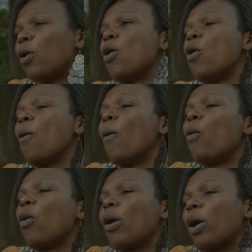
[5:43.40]
to
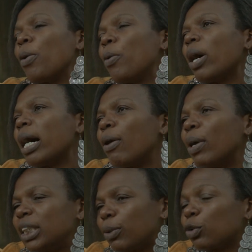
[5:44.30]
a social
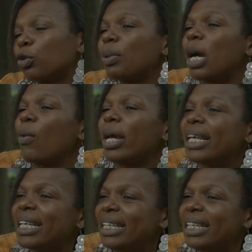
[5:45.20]
impact. So you need to